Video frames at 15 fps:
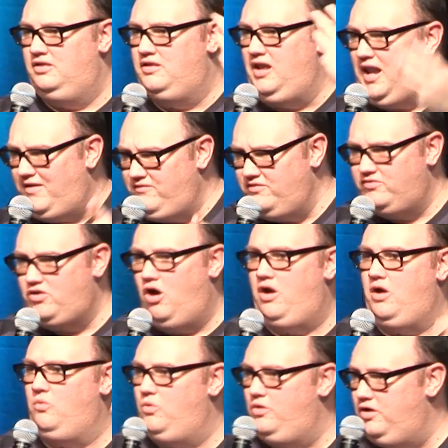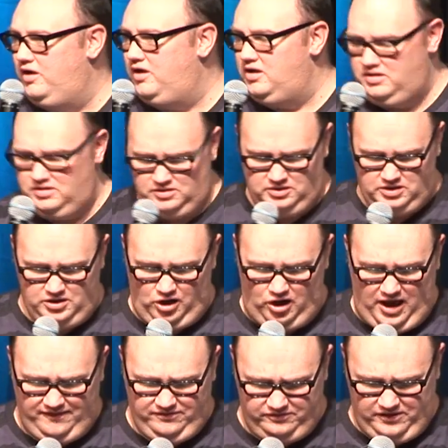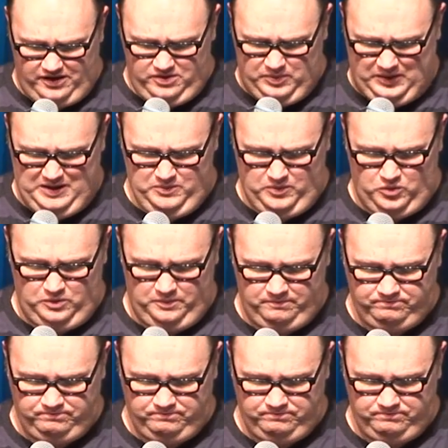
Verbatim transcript: the love of God at work in the life of other people.